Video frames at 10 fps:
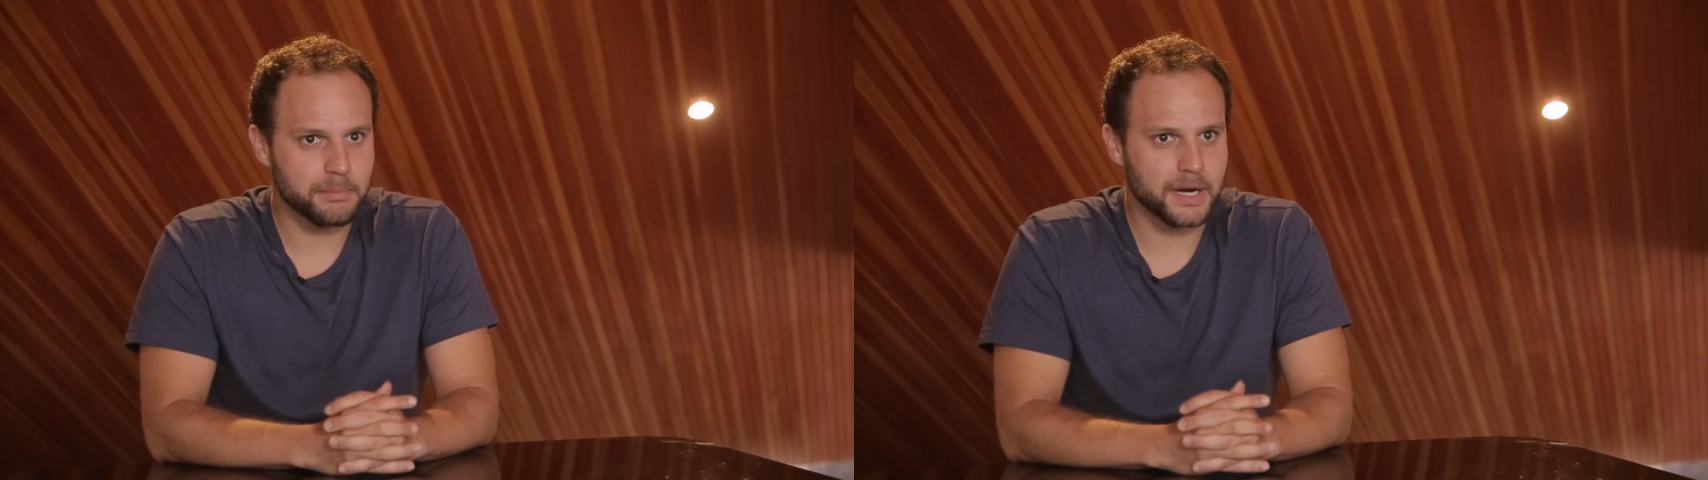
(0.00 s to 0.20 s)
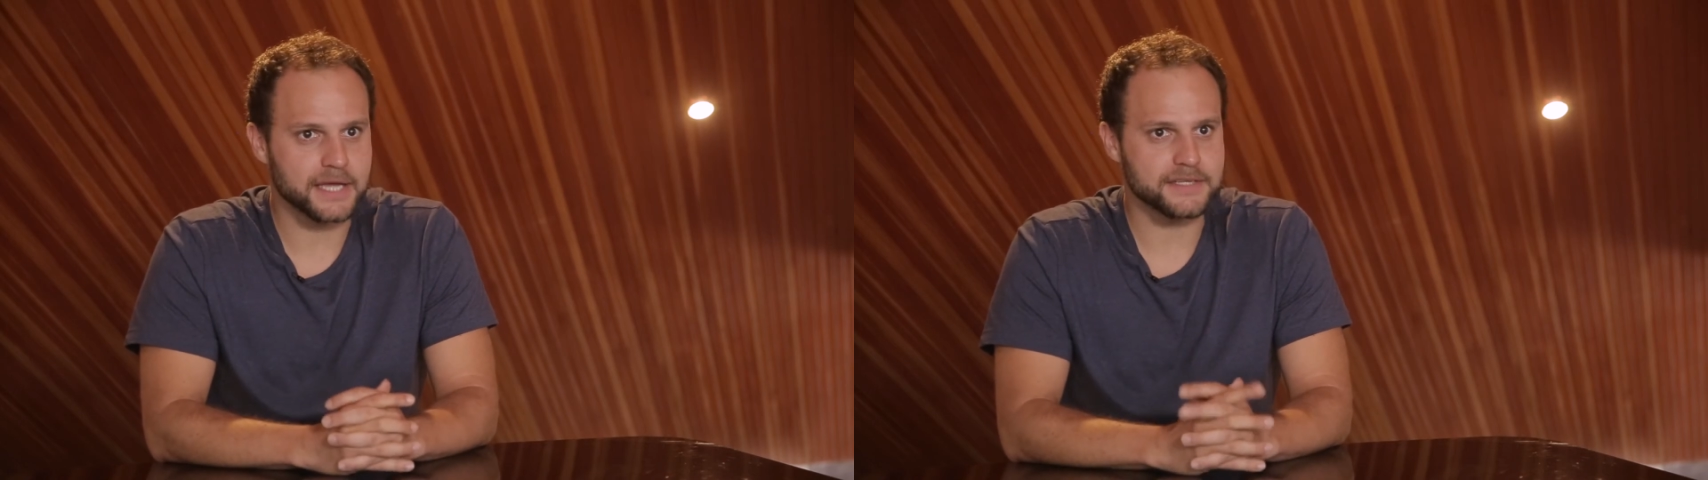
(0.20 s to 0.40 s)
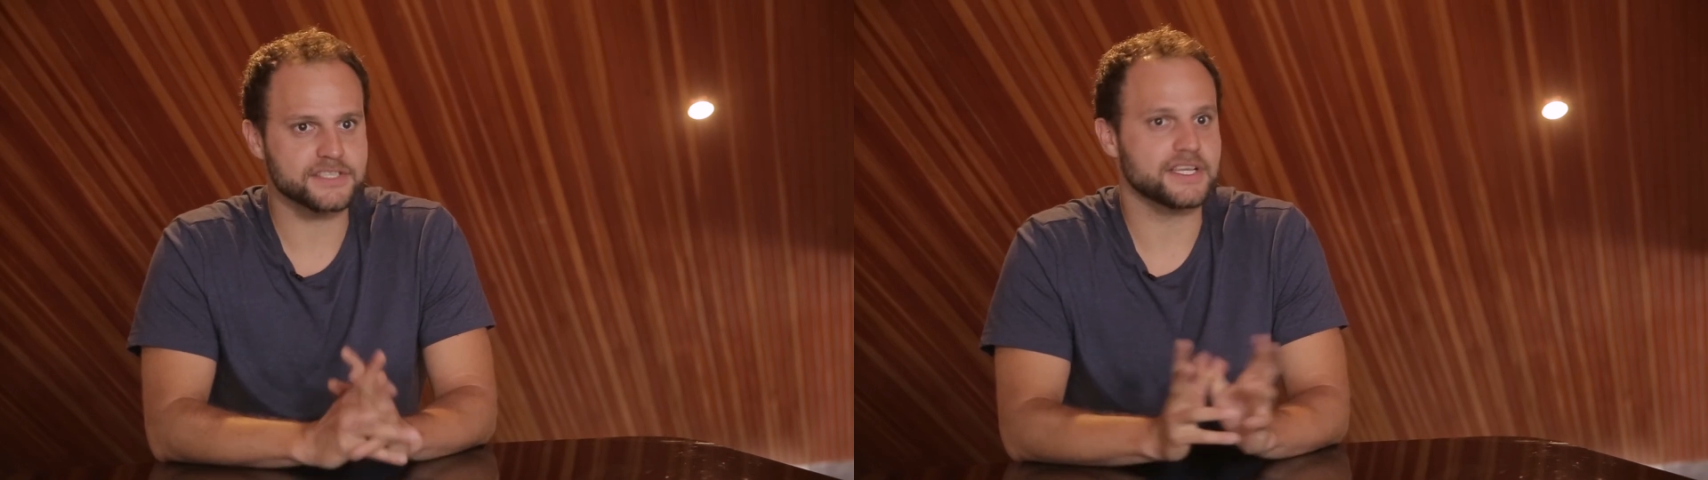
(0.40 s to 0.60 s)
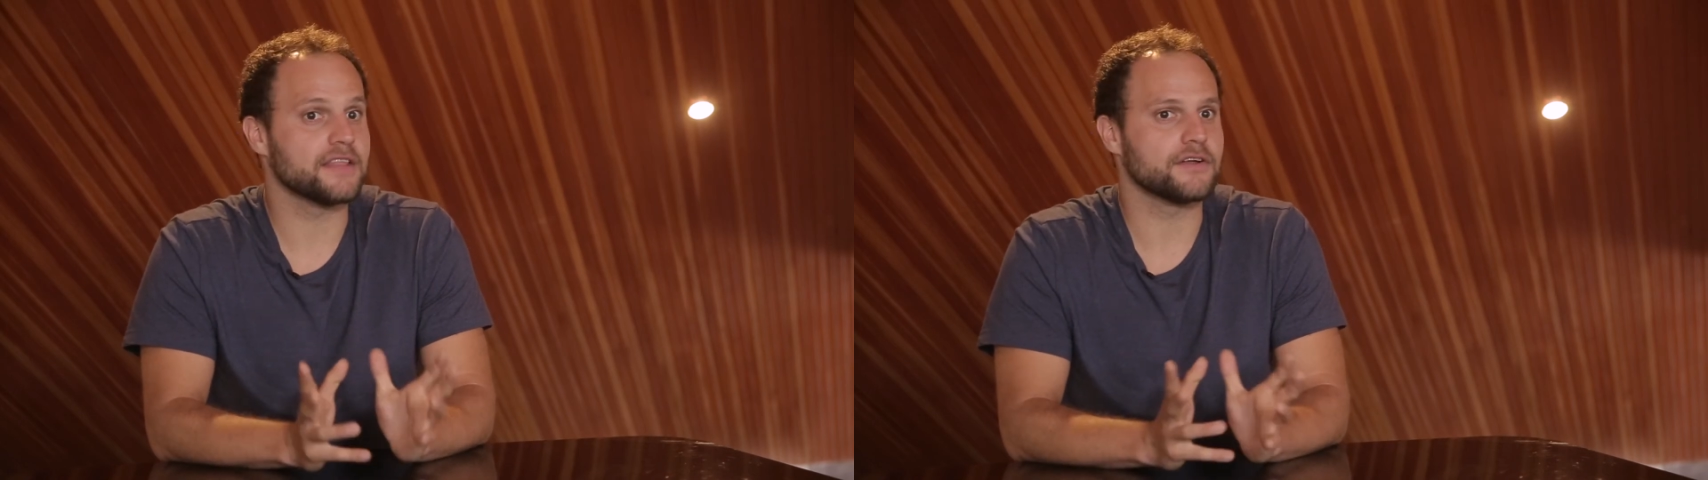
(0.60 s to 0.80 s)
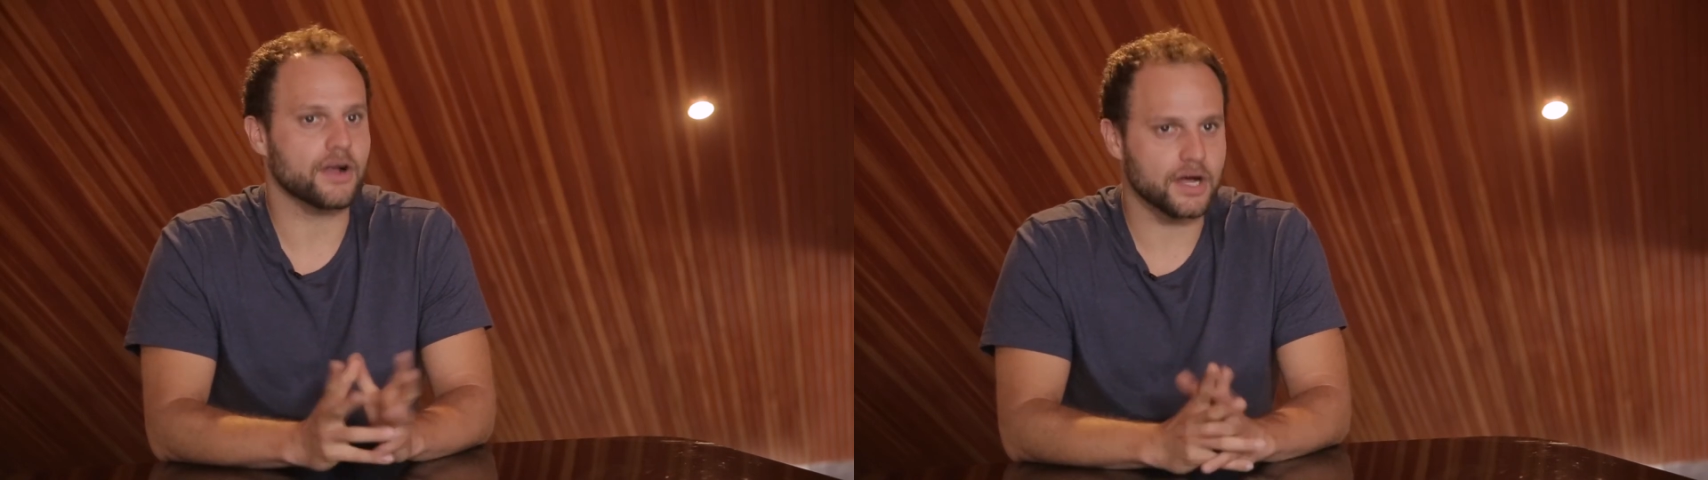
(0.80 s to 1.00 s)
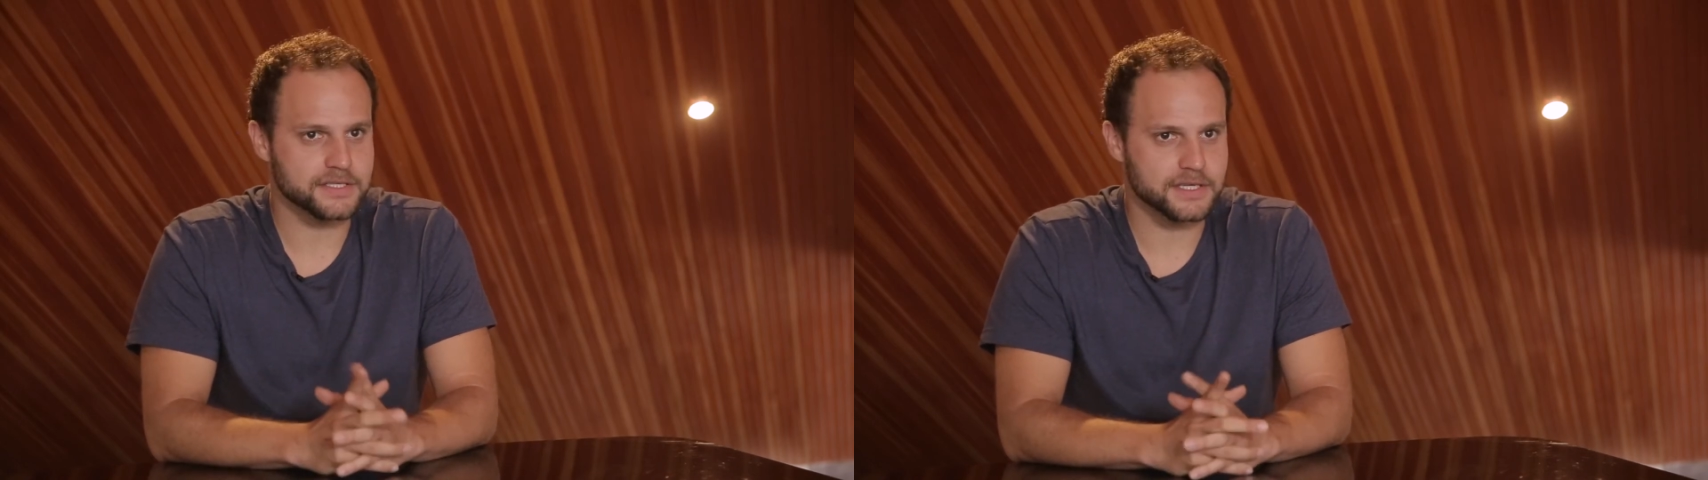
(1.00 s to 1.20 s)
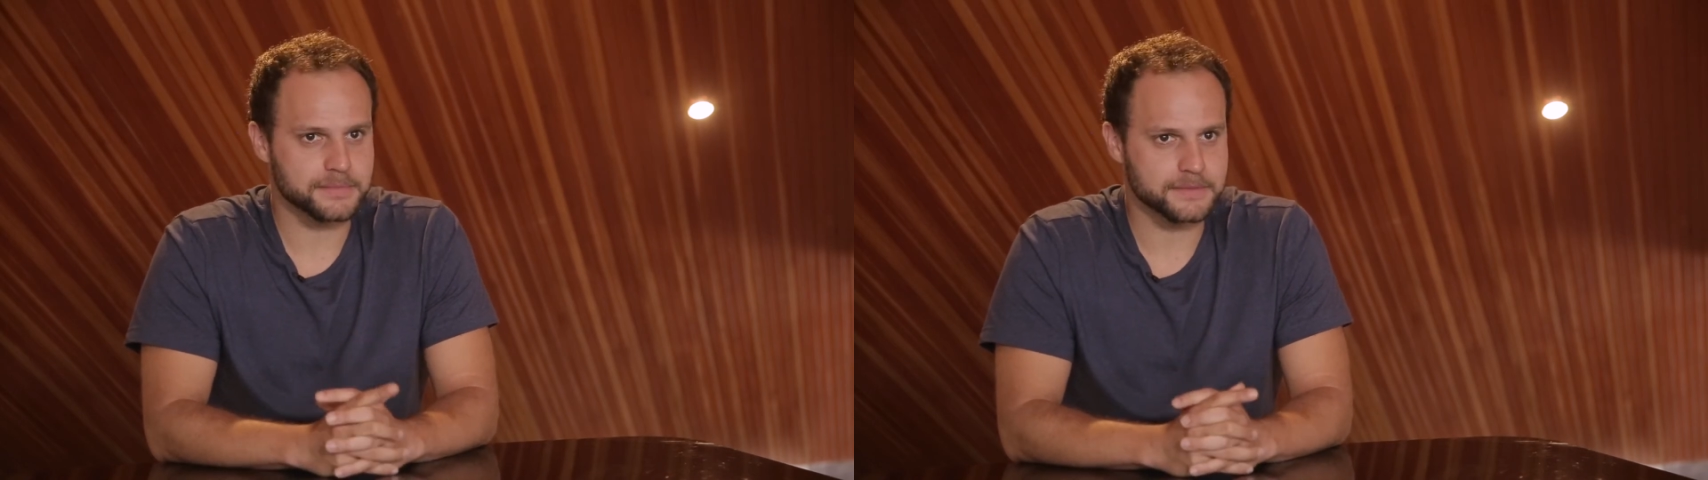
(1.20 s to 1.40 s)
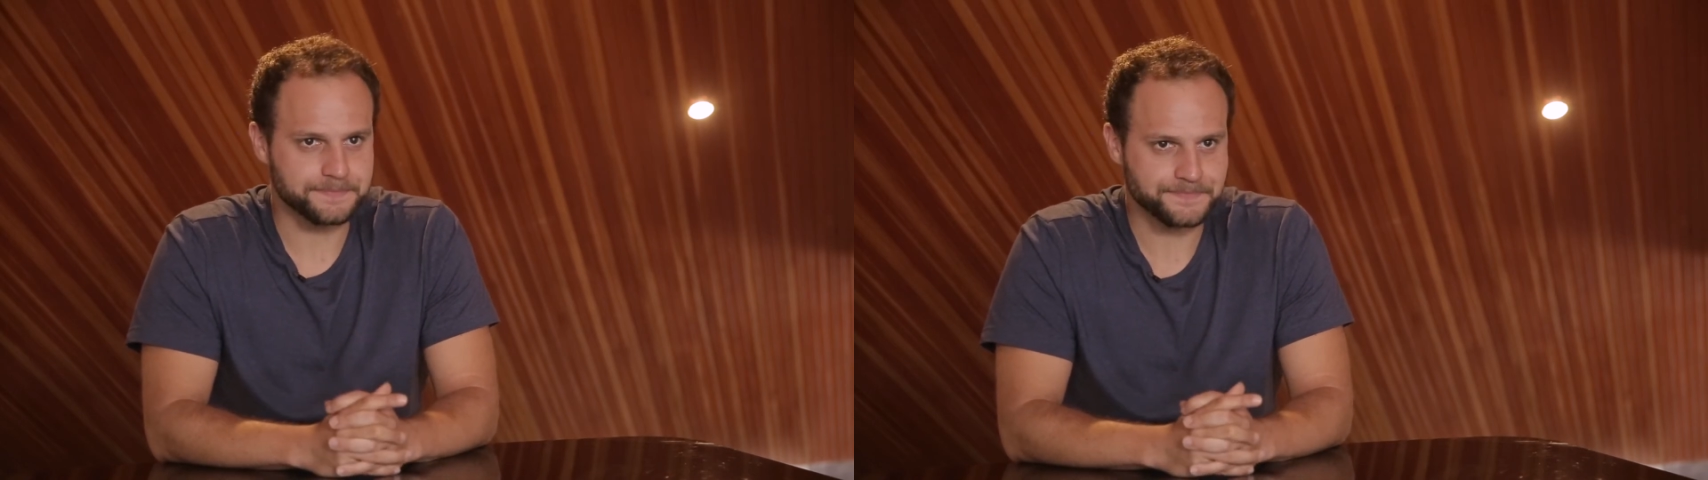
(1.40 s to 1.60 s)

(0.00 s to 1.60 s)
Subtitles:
by the standard concept?